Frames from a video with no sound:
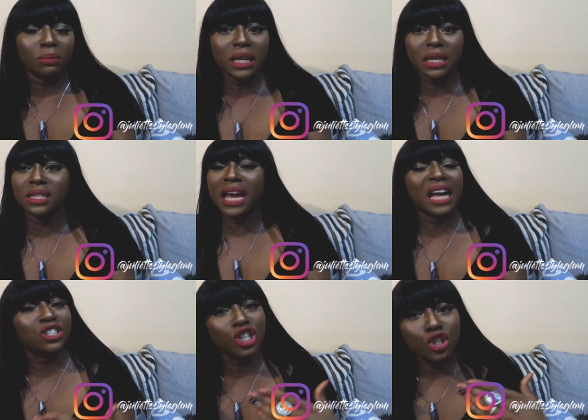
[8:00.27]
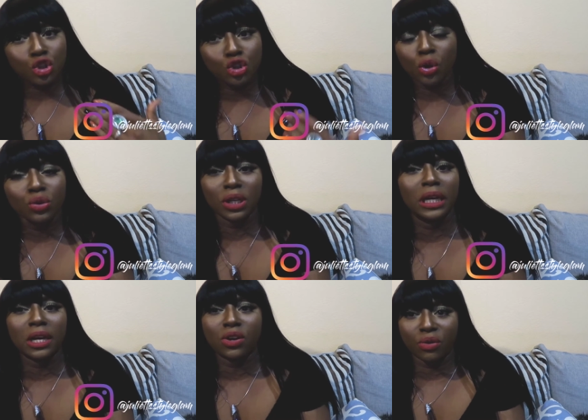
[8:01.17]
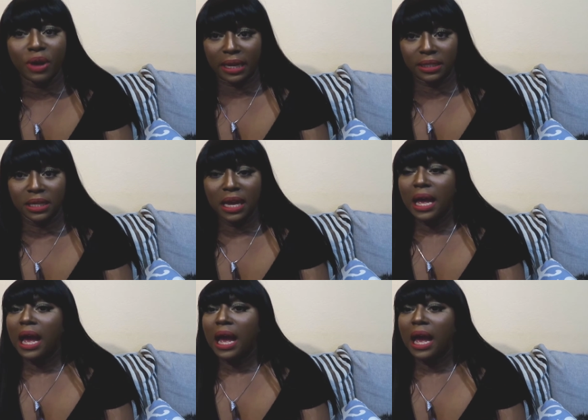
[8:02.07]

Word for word: come easy, and she's totally correct.